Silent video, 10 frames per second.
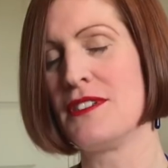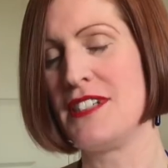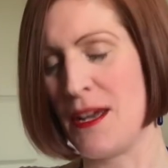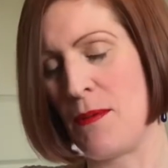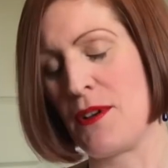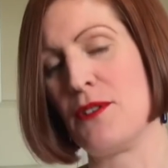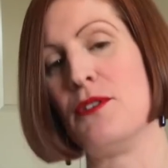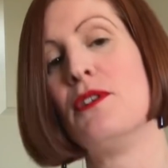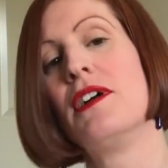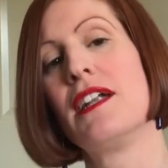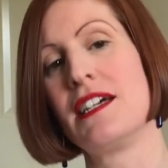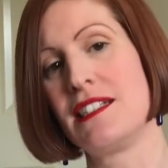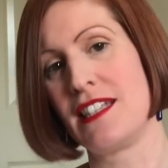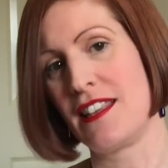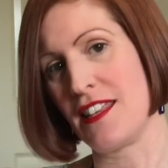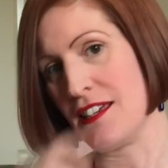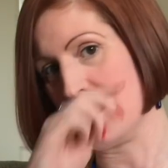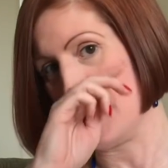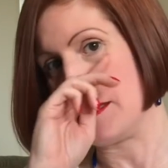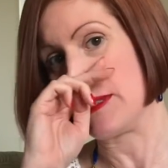
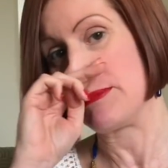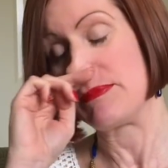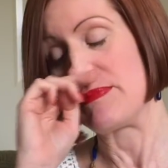1930s.